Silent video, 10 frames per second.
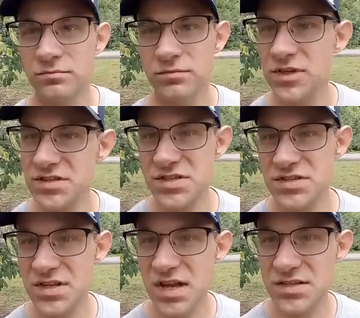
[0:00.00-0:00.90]
that just
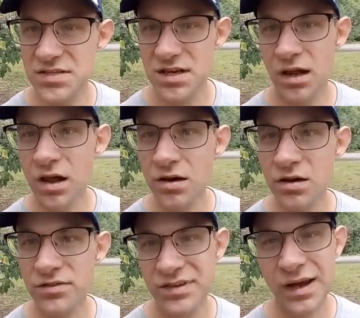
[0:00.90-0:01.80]
takes a lot
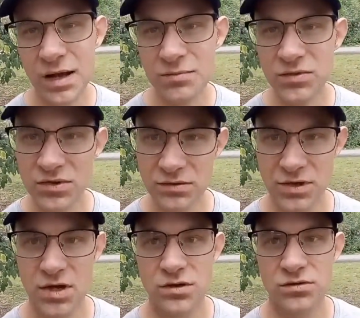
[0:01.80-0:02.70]
of time
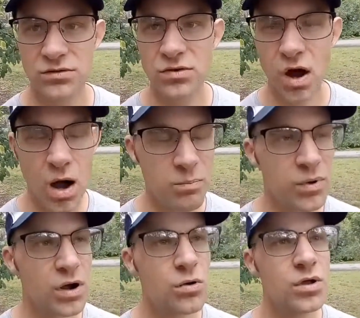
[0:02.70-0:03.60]
to
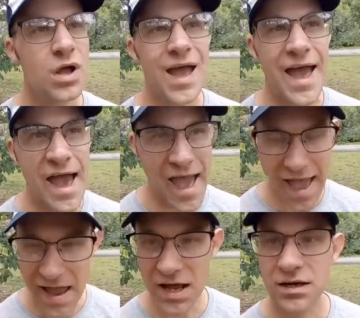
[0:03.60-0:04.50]
upload,
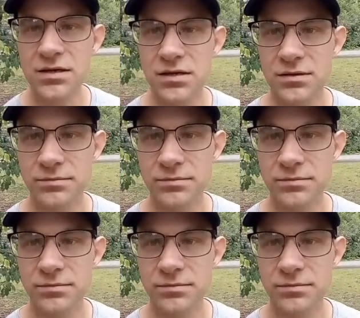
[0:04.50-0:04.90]
and